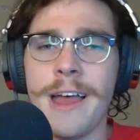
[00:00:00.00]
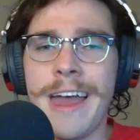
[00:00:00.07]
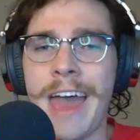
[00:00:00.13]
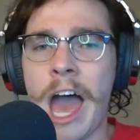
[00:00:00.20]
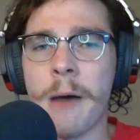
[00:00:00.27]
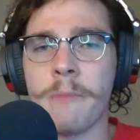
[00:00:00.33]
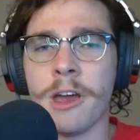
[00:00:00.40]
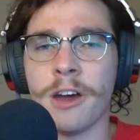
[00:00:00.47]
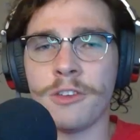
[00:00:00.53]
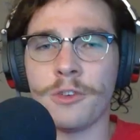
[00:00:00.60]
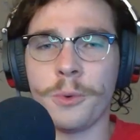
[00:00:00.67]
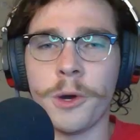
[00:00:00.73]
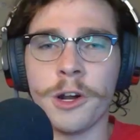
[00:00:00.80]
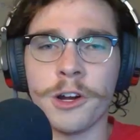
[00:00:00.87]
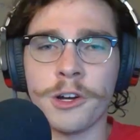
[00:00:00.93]
At me on
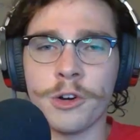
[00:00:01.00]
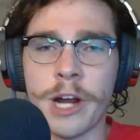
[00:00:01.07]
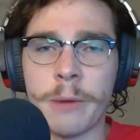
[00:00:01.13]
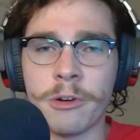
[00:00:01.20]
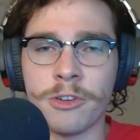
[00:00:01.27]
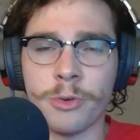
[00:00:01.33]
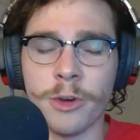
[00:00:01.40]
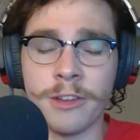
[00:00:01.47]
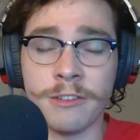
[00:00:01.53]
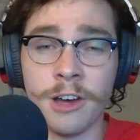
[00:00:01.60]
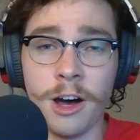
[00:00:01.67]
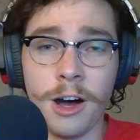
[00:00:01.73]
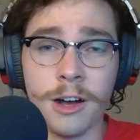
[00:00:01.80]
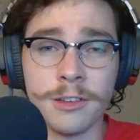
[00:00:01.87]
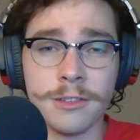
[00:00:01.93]
Twitter, Kramer
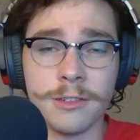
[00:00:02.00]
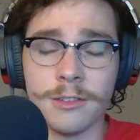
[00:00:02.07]
Talks.